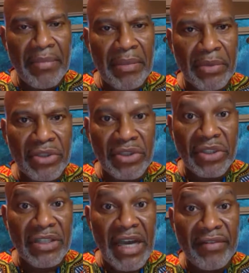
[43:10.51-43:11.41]
People
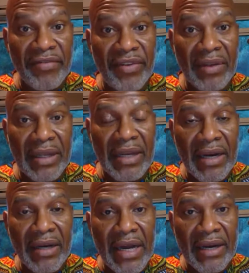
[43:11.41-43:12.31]
just not
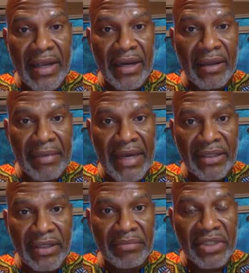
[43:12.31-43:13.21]
getting
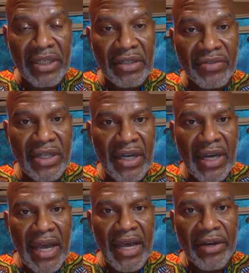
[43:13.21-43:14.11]
back to themselves.
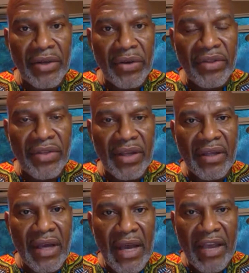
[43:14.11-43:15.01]
And the only
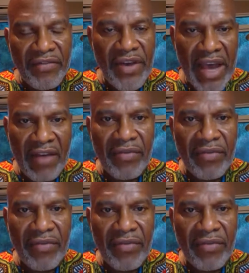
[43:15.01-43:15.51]
thing, if you